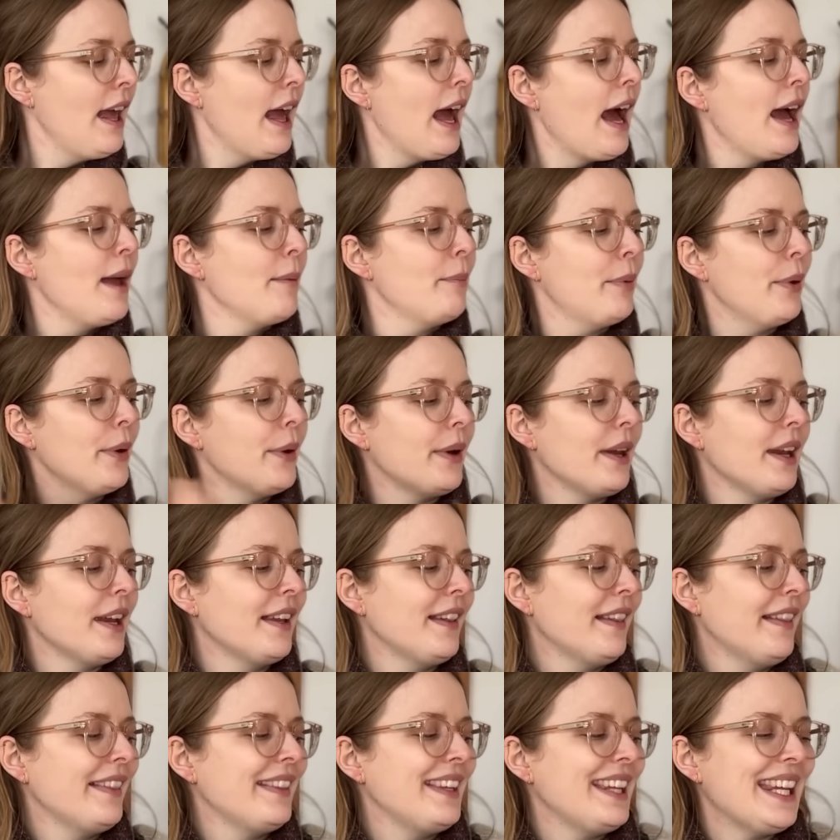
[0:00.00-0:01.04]
I put
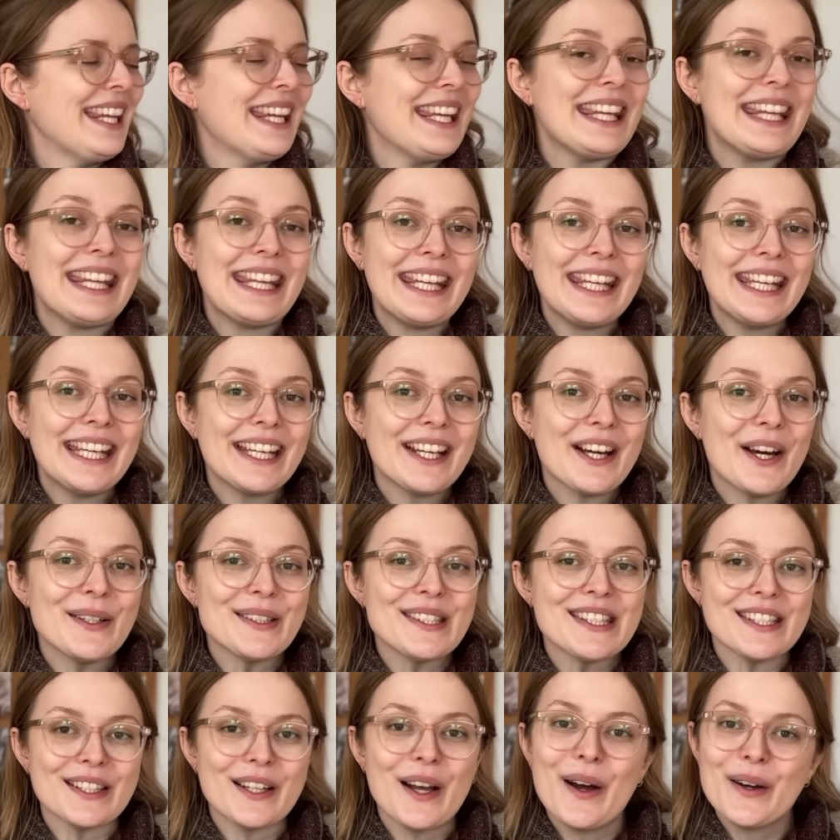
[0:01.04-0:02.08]
in the
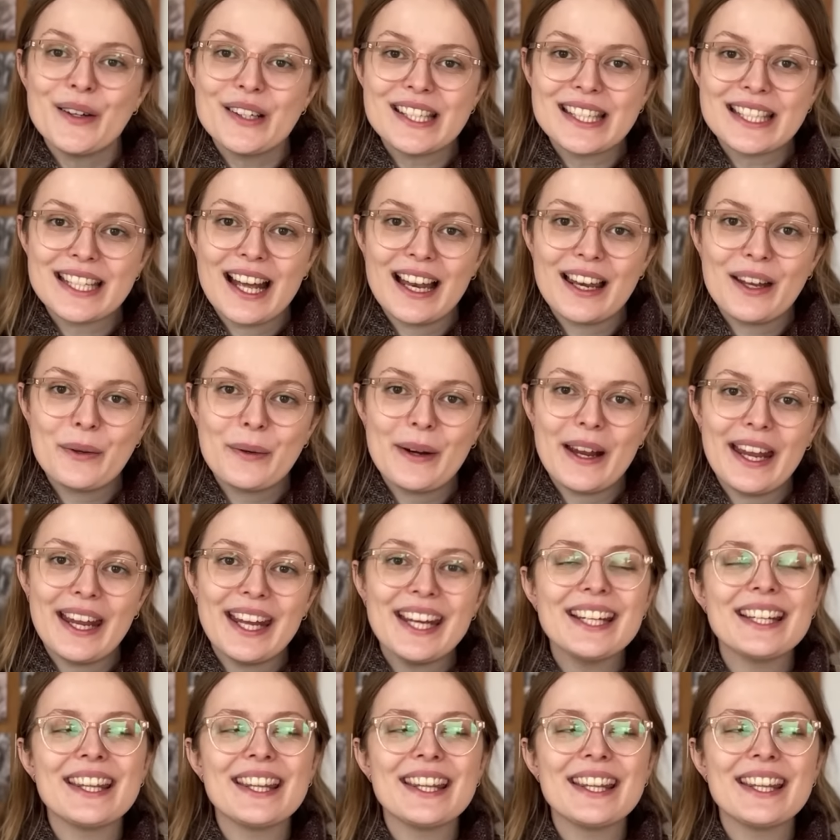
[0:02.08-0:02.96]
Coast to Coast colorway.